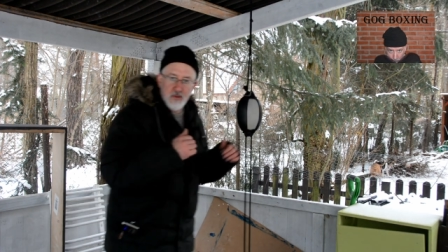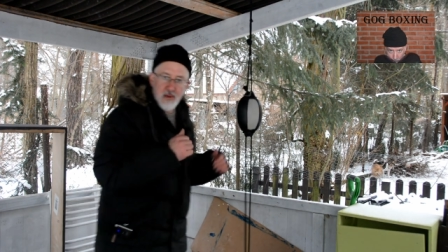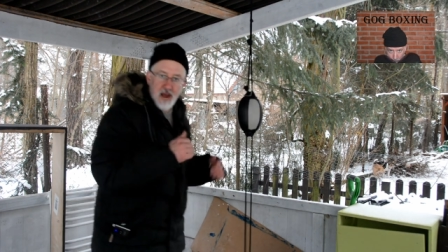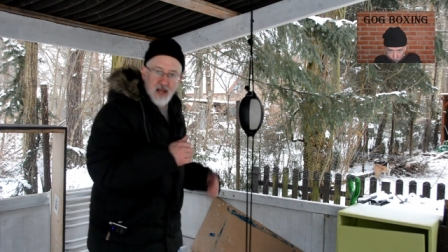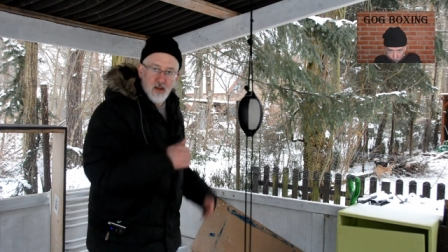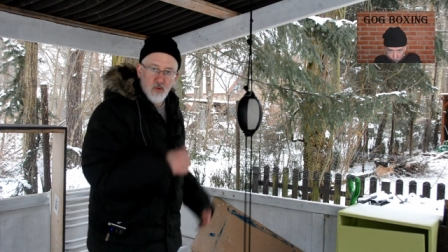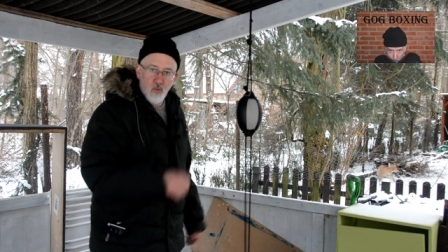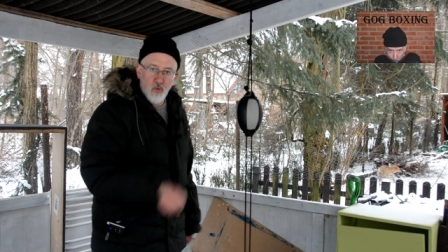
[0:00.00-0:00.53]
the
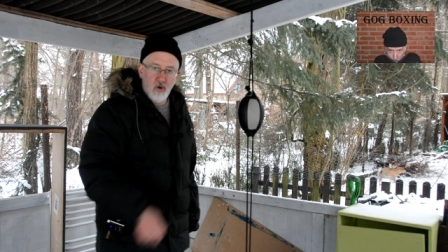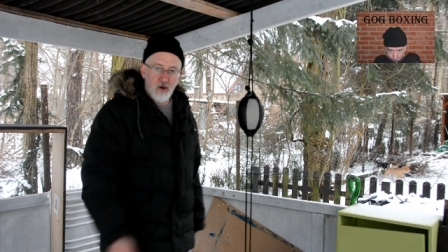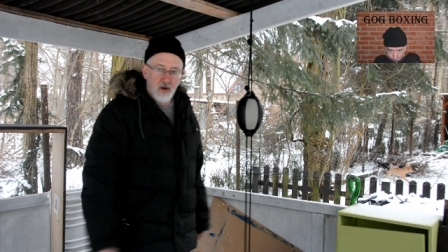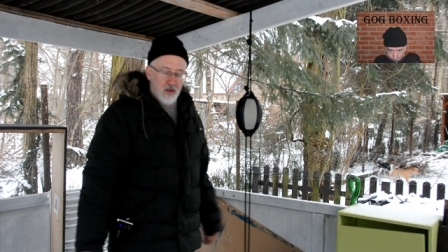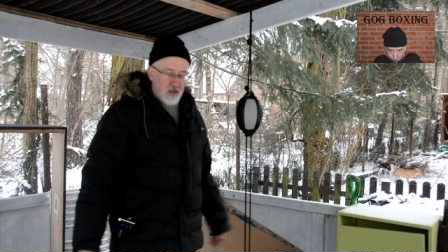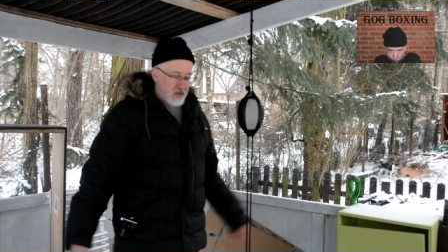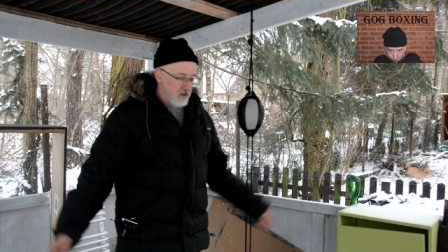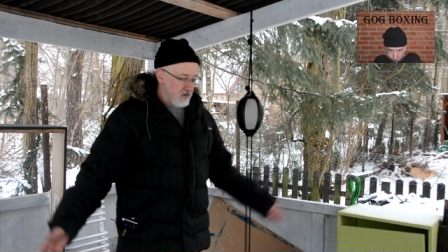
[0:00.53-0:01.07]
bag and
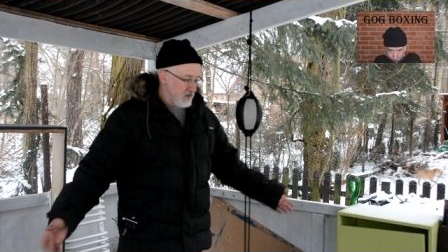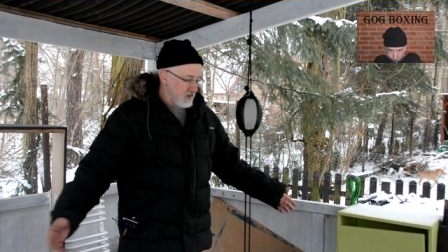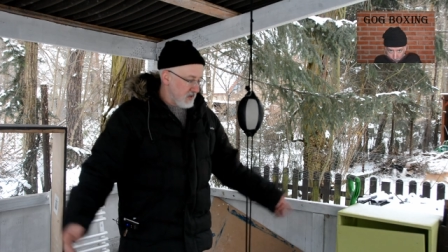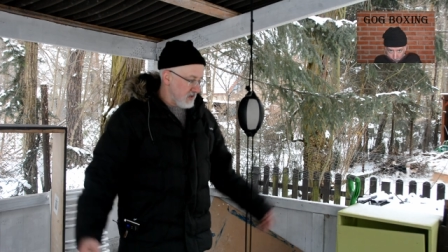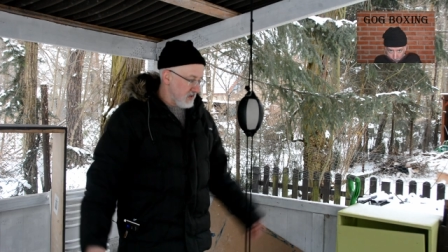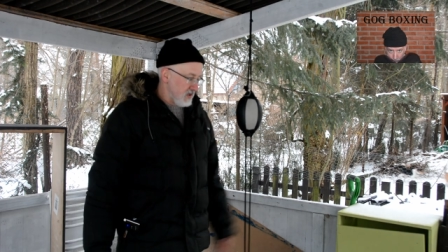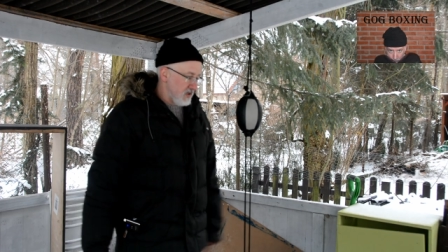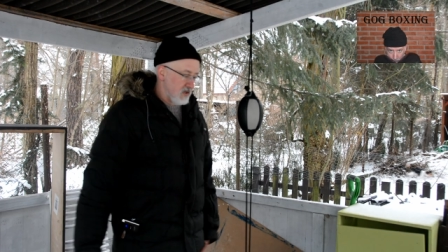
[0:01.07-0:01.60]
work. This
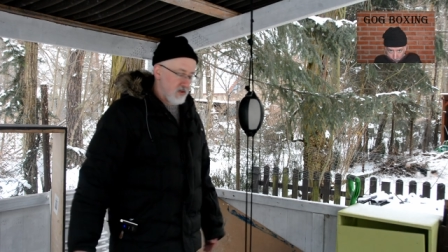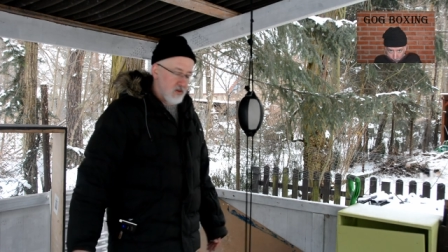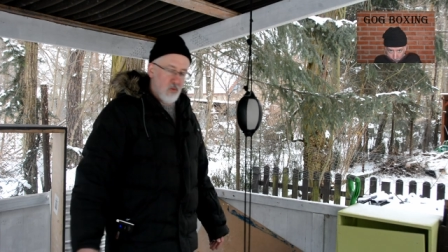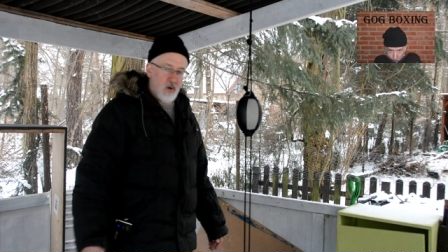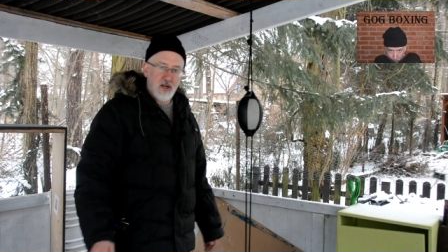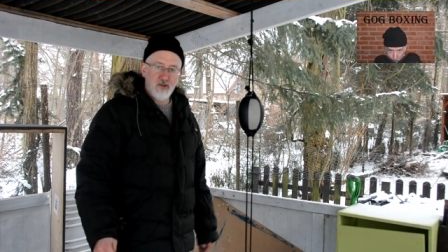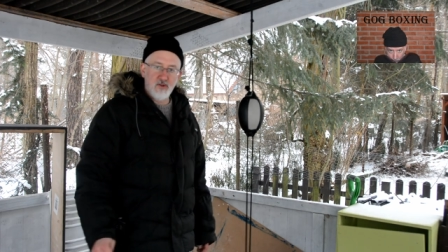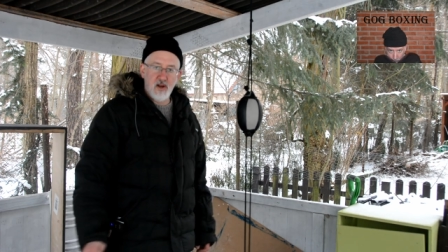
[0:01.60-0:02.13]
isn't the
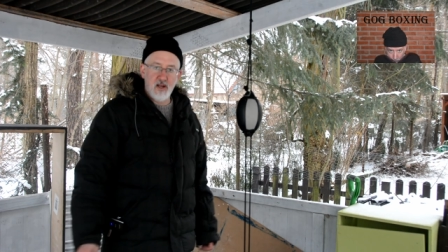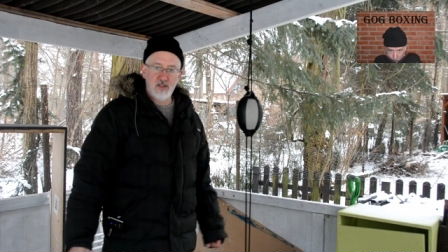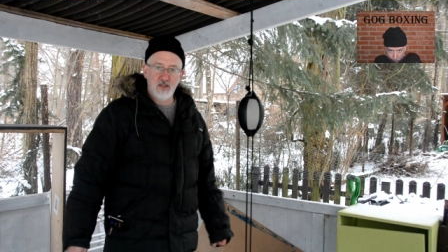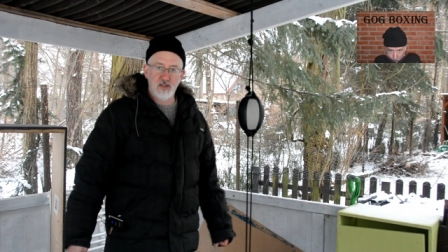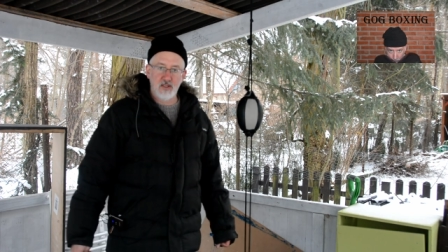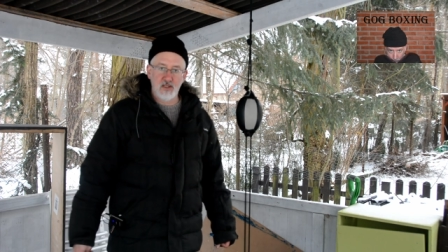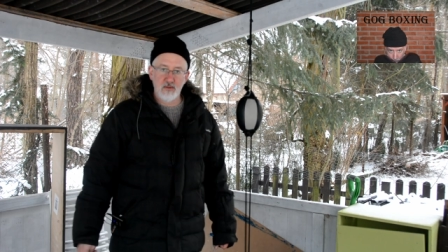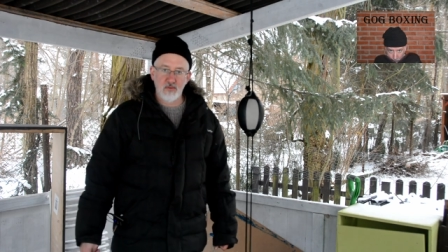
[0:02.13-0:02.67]
white trash
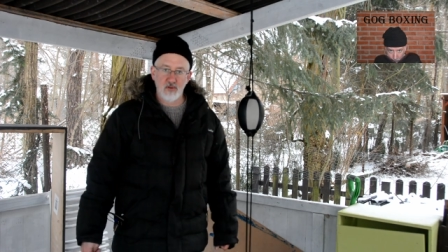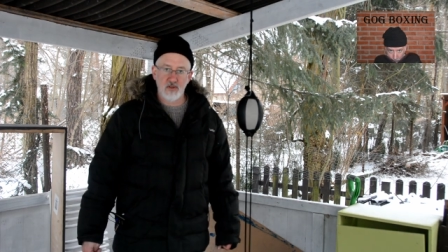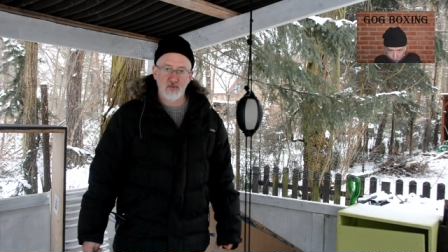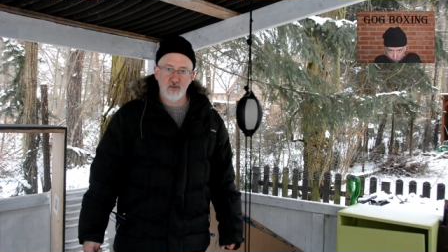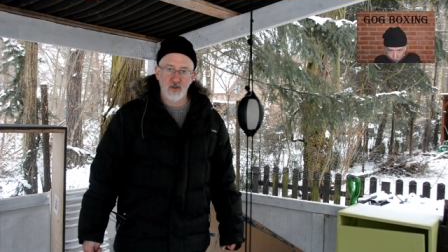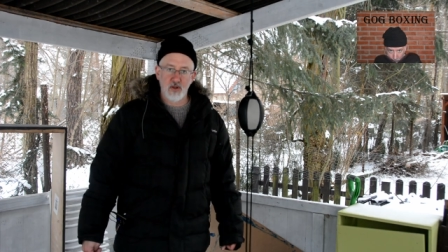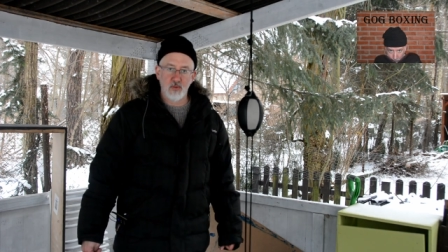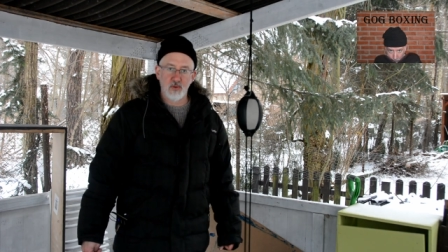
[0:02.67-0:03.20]
gazebo is
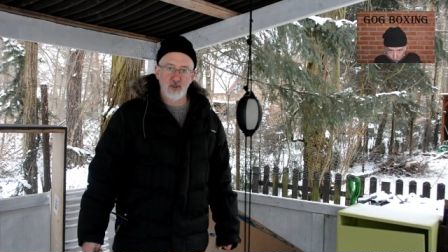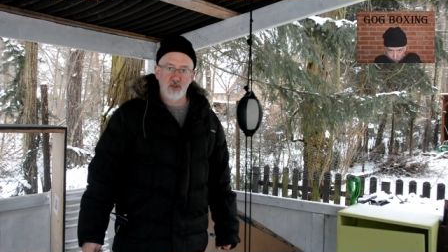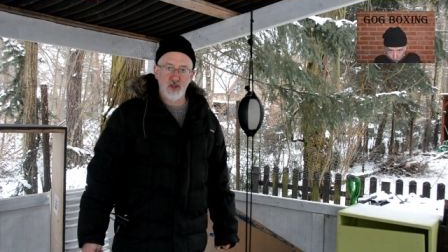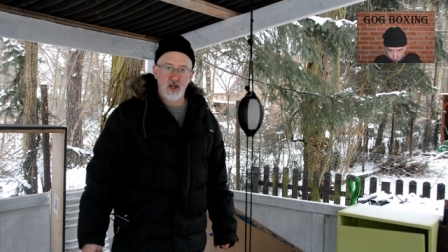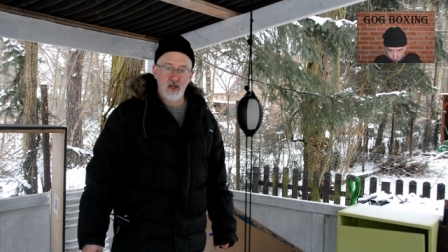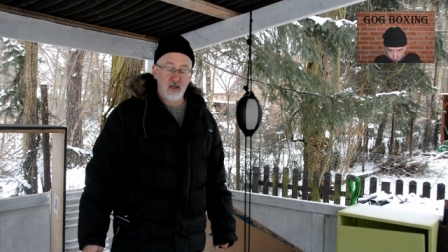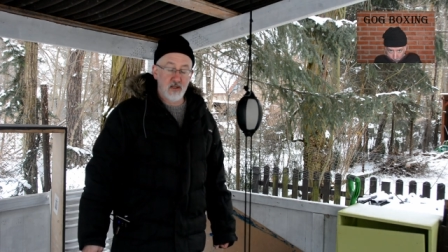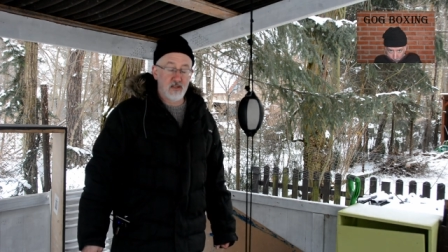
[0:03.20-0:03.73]
filled up with
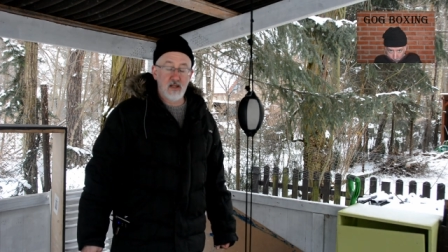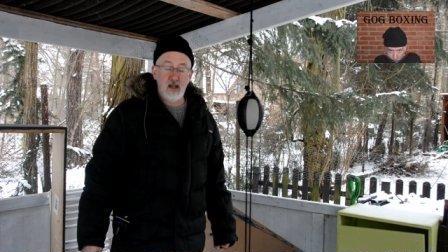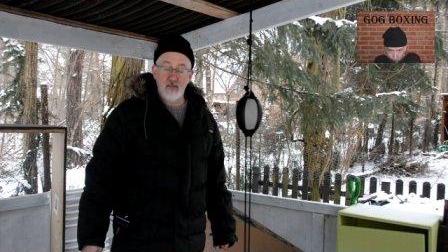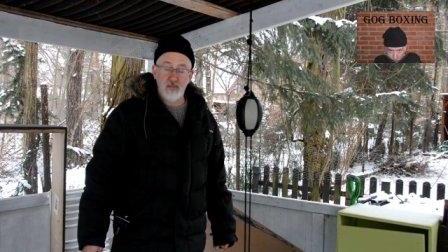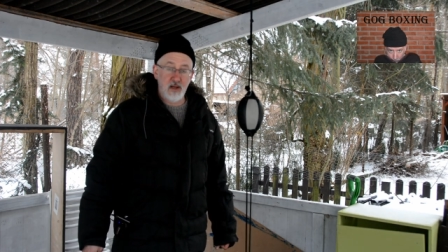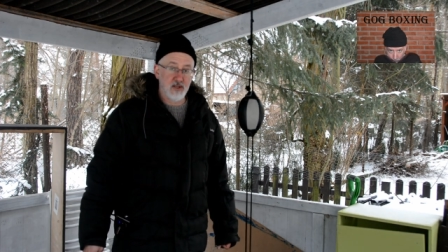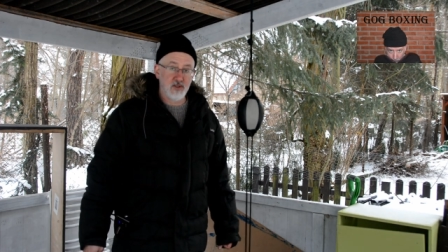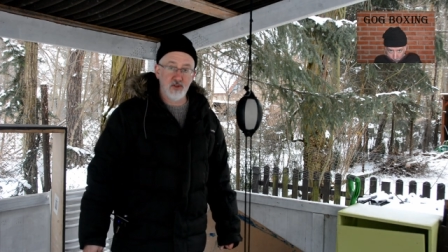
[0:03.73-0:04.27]
junk. It's not
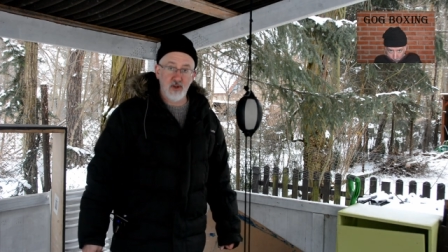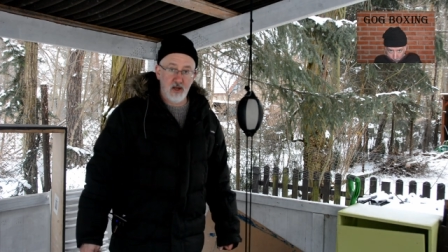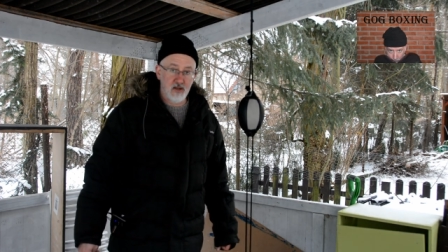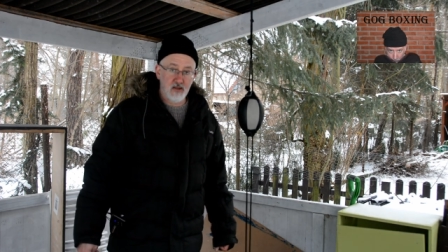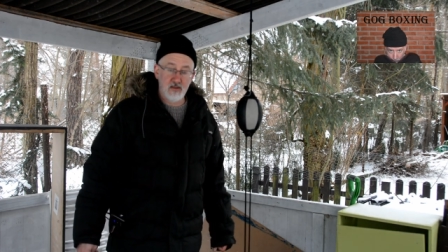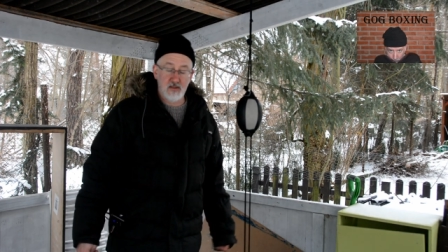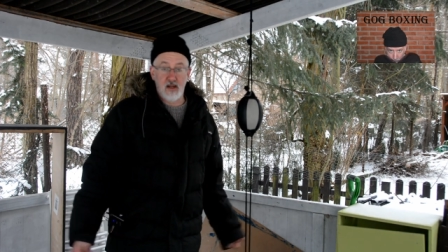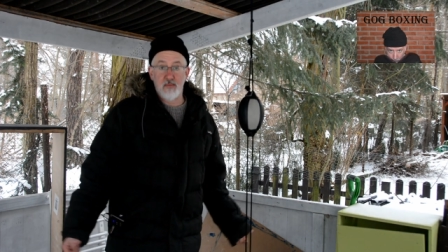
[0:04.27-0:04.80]
my
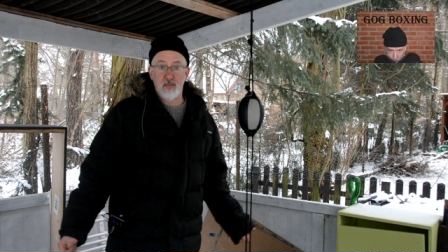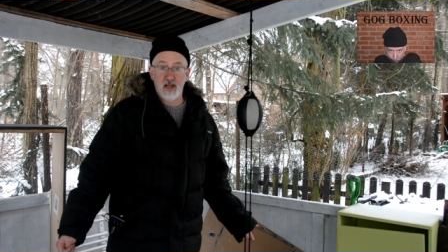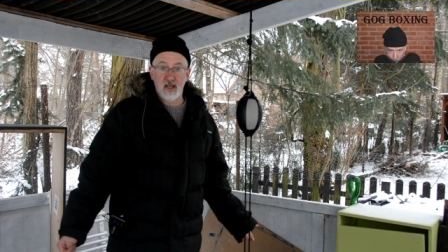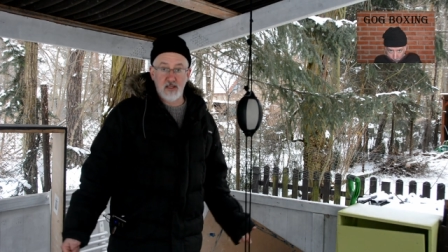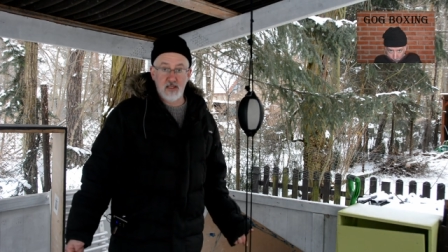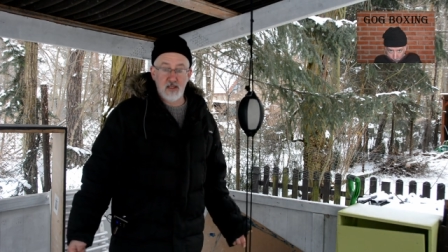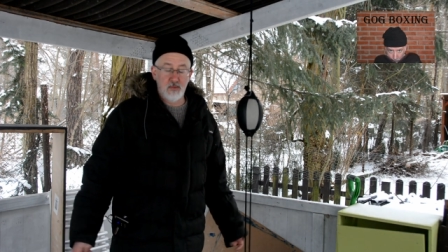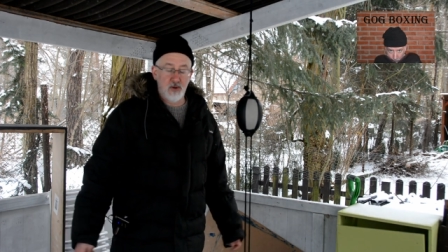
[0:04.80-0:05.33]
junk. It's not my
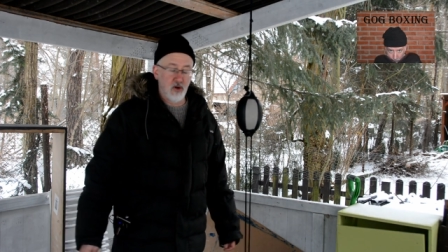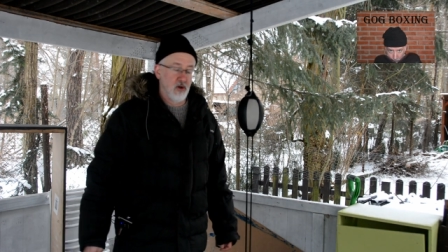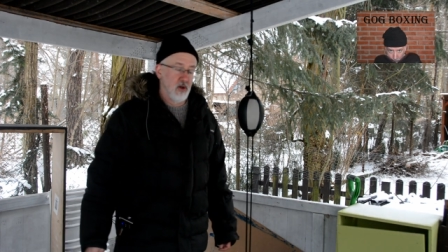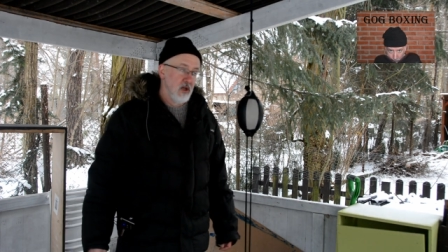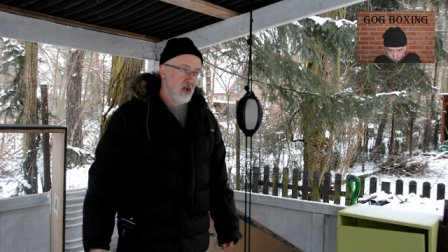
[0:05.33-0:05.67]
gazebo.